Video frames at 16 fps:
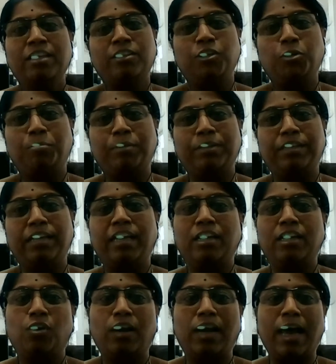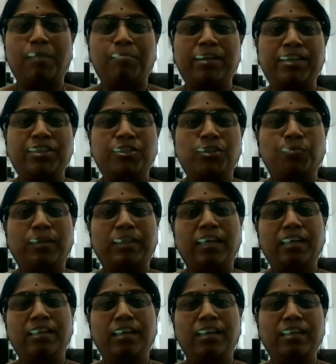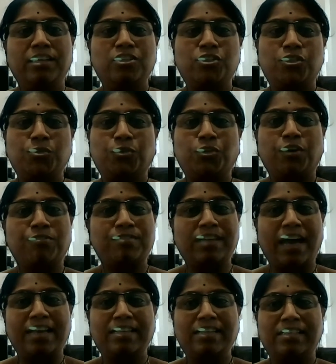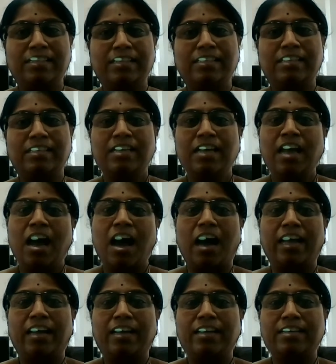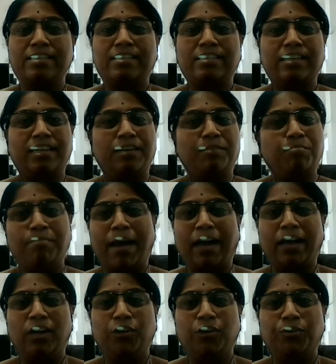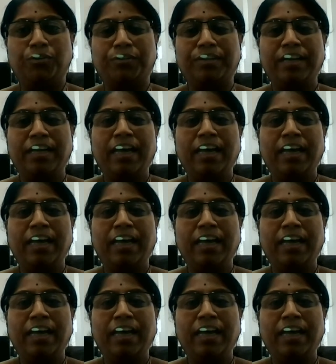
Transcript: Tirupati, in collaboration with Indian Institute of Sciences, IISc, Bangalore.